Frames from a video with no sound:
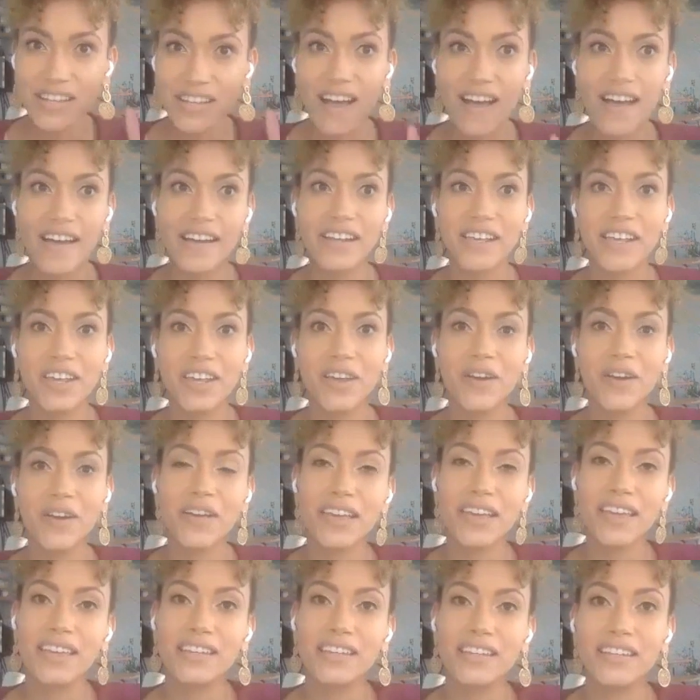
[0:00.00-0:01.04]
on here
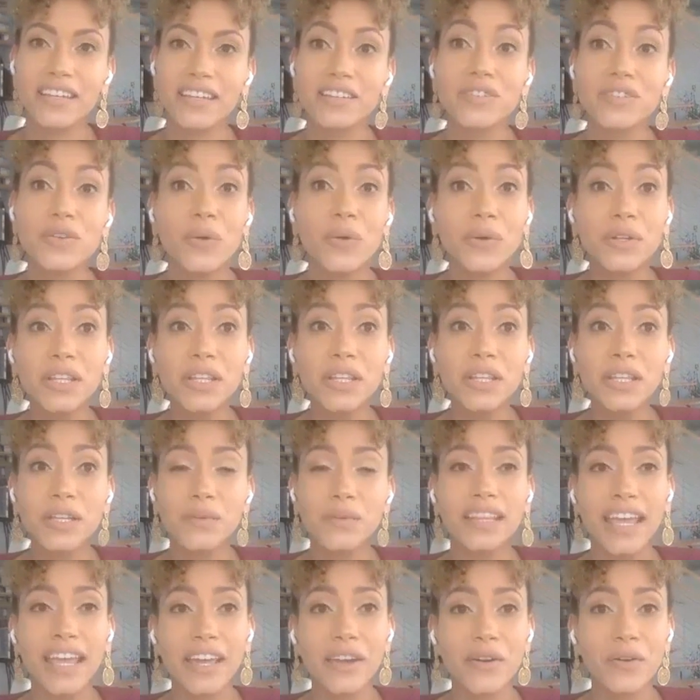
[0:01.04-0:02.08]
can can totally
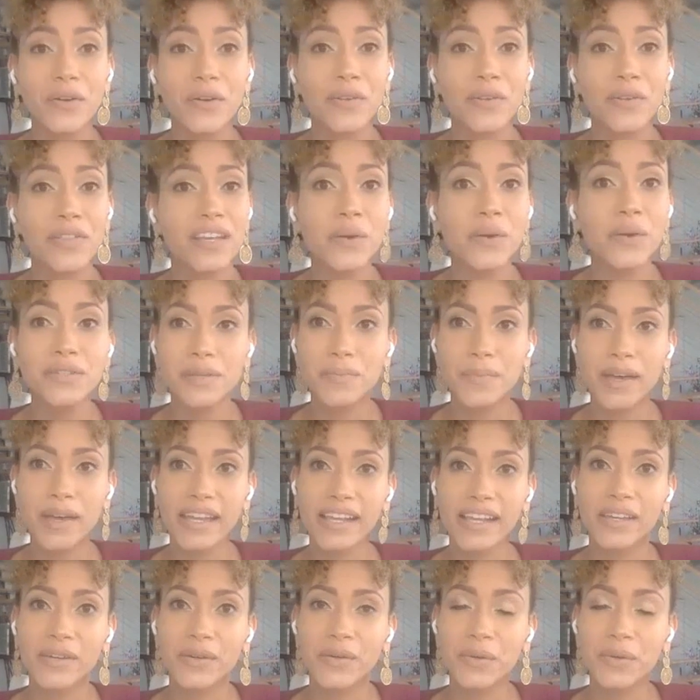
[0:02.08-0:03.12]
relate or they know
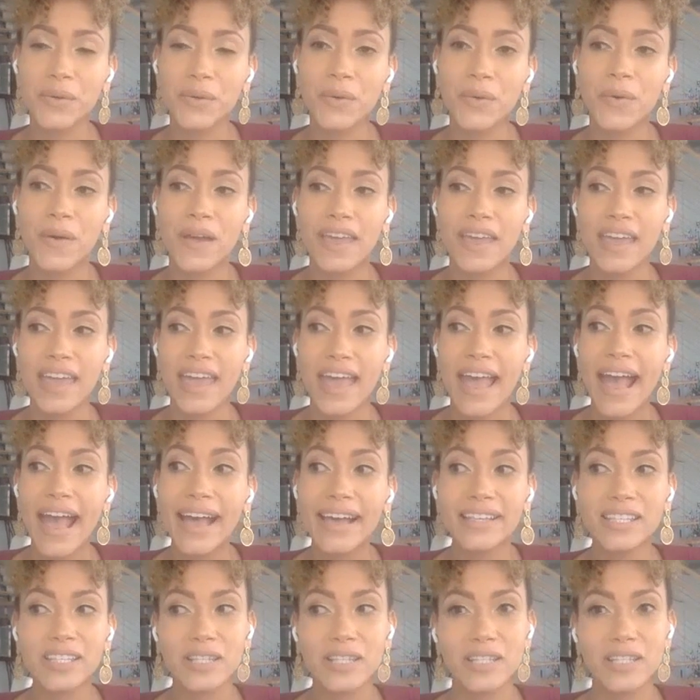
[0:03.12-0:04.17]
somebody who
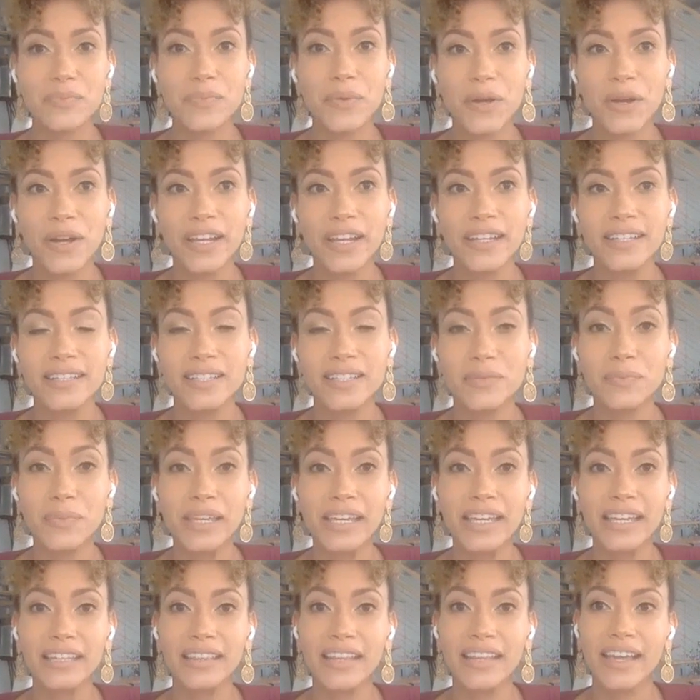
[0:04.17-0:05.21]
has experienced
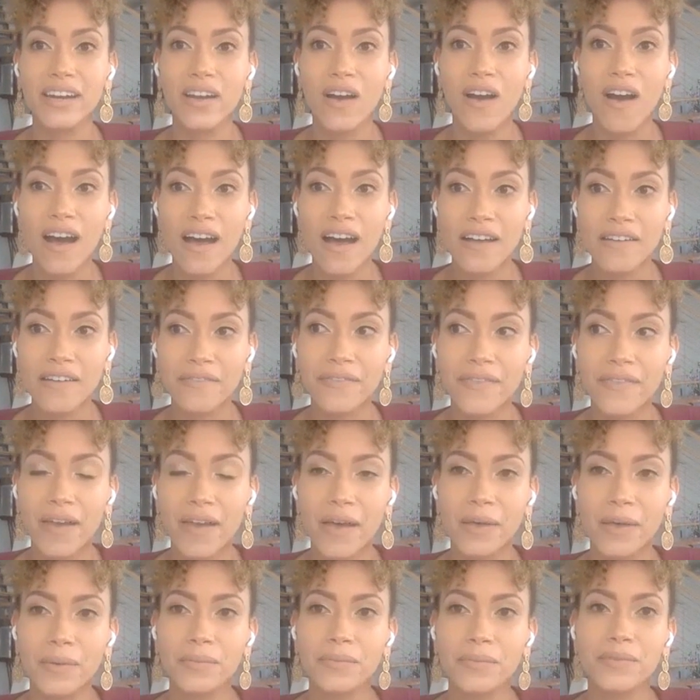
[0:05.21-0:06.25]
being laid off.
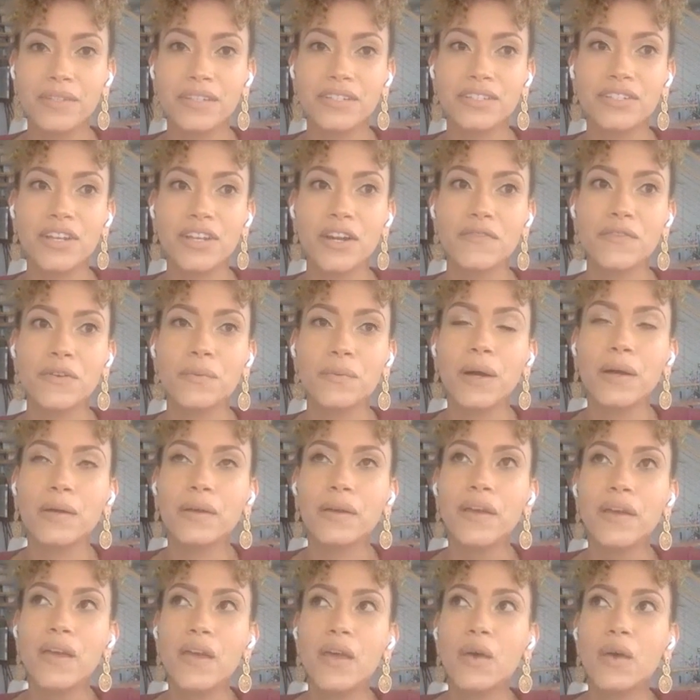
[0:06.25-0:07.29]
Um, Jennifer, what
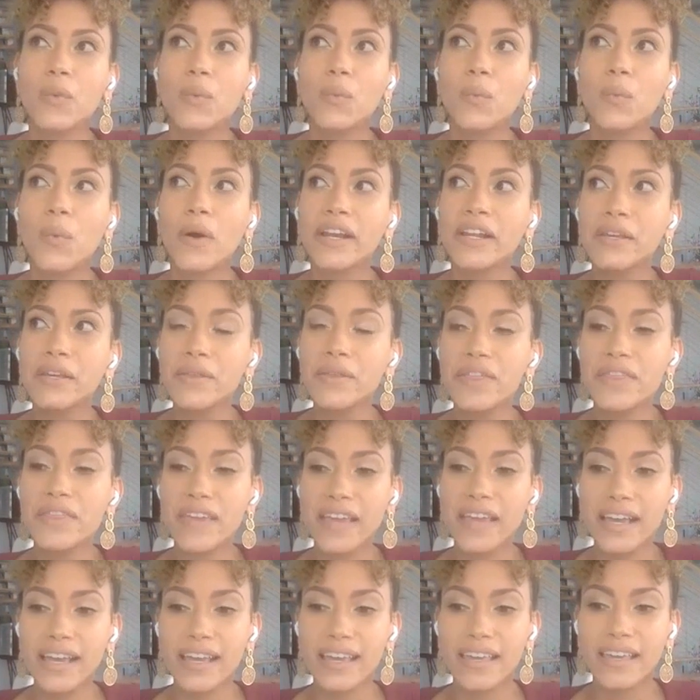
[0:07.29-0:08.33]
what do you
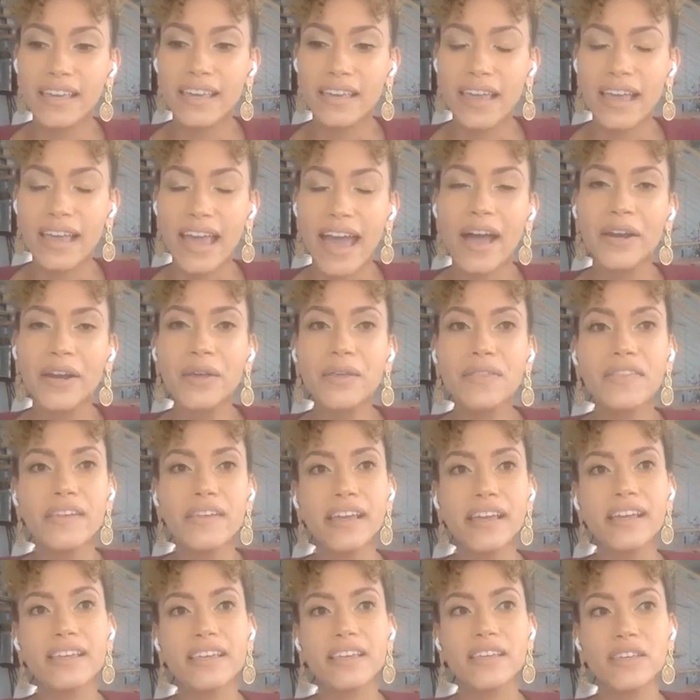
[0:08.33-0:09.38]
think how do you
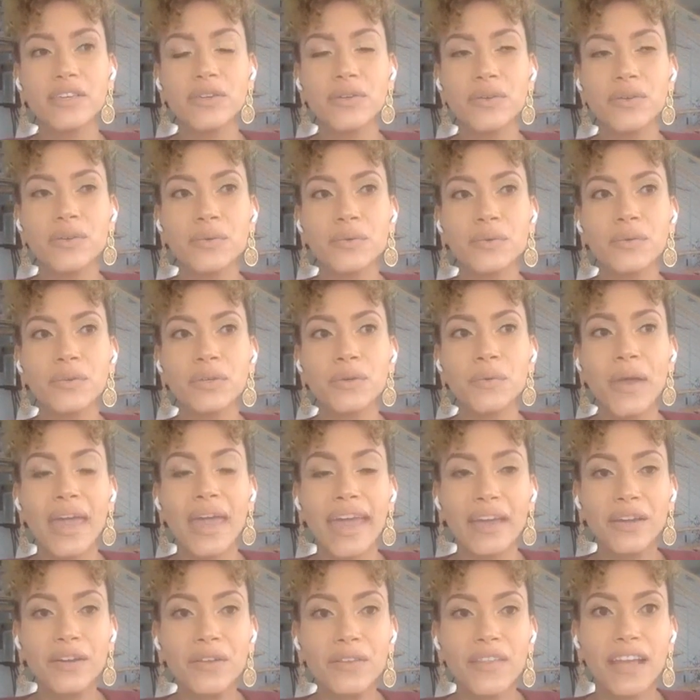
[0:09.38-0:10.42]
think you you
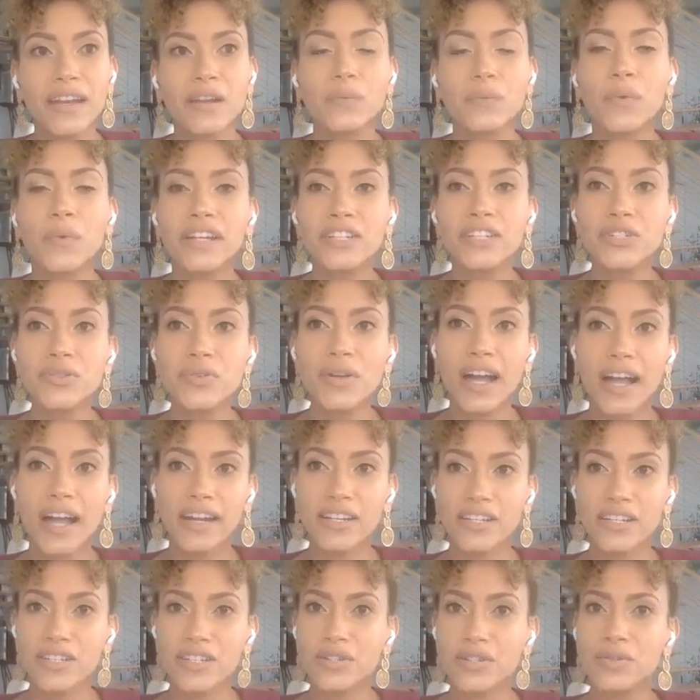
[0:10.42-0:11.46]
handle that and what did you kind
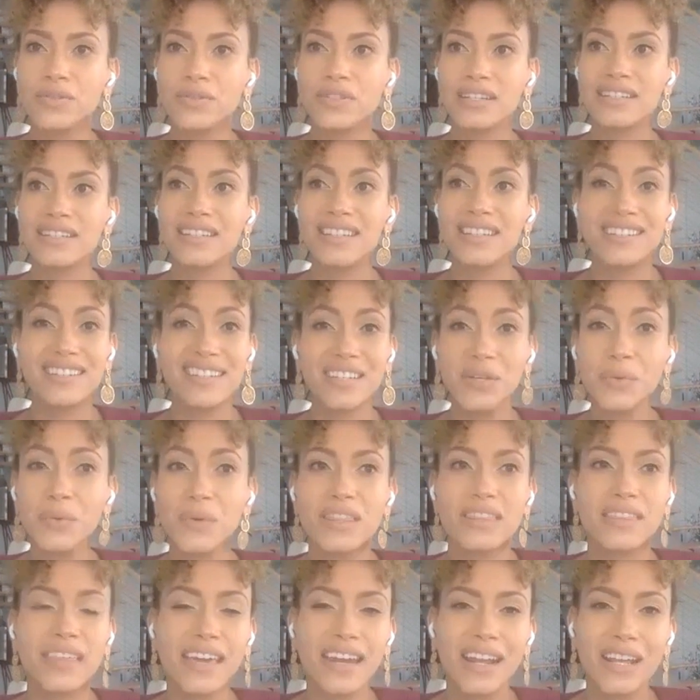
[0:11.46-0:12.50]
of do to to deal
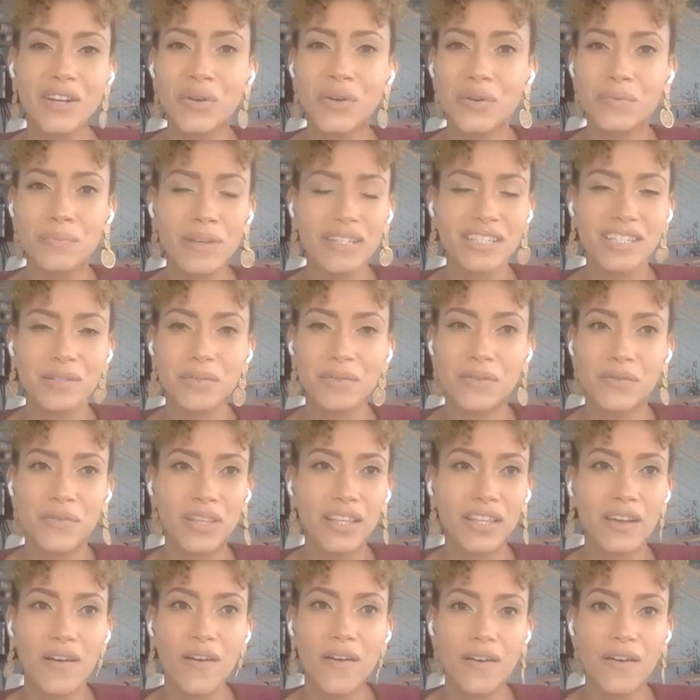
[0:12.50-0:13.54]
with that? I know it must have been
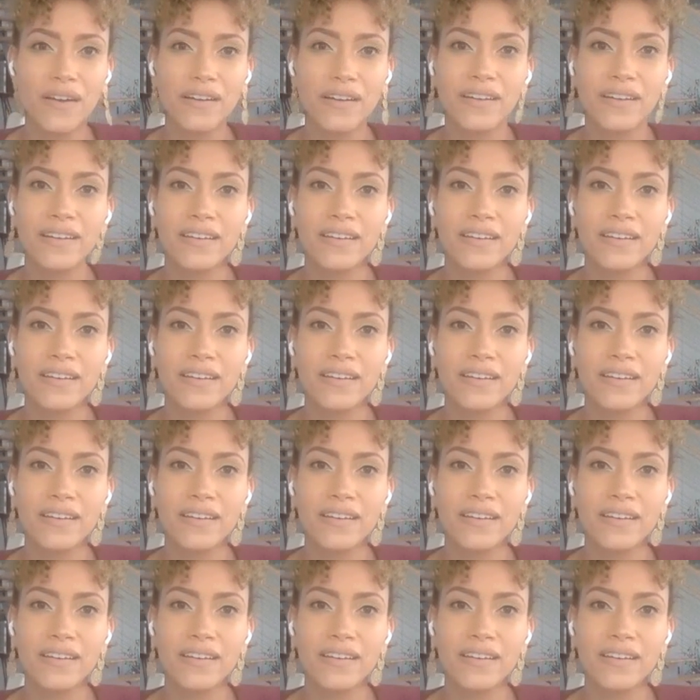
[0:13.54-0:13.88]
really hard.